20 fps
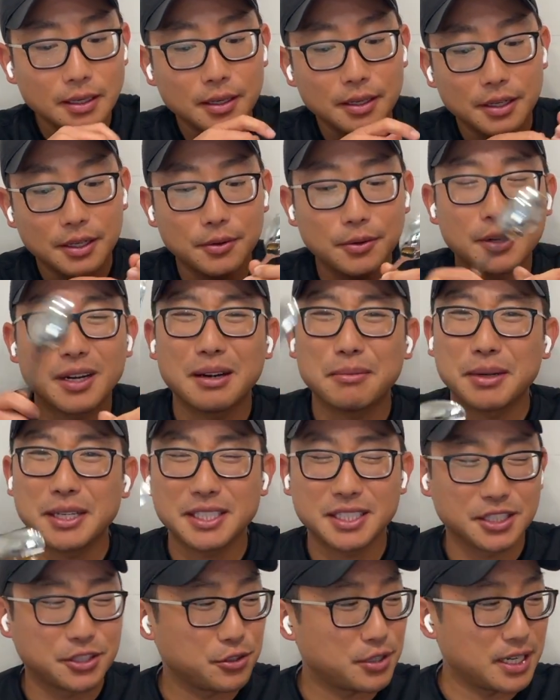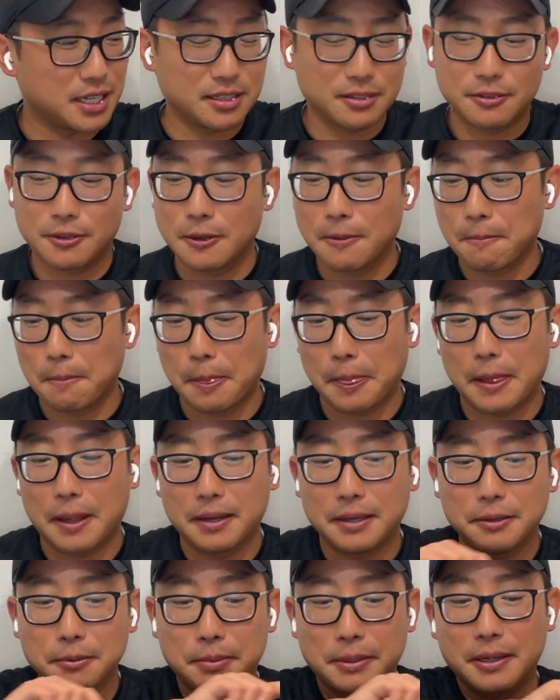You know what, I might just transfer.
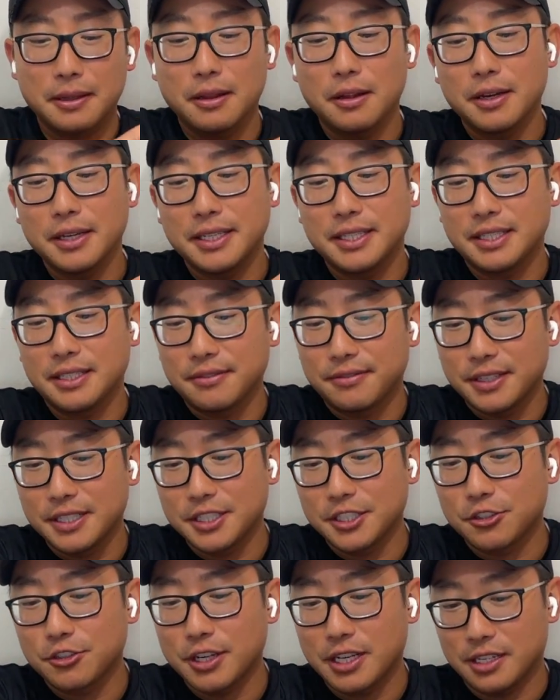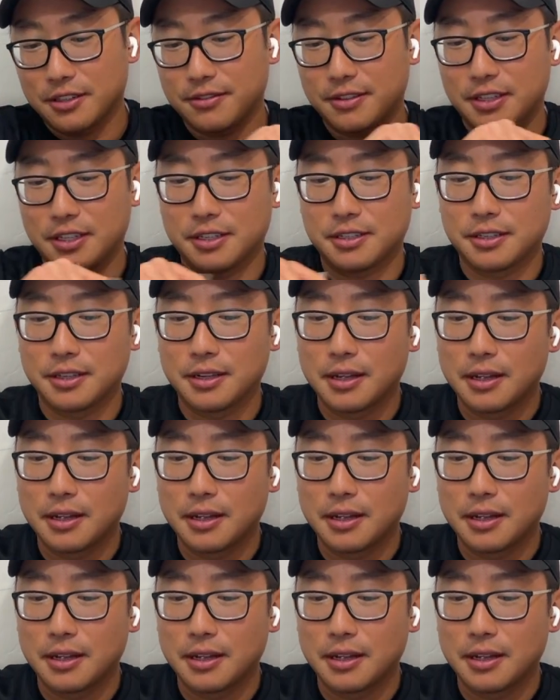It would be a lot easier if I just transfer this.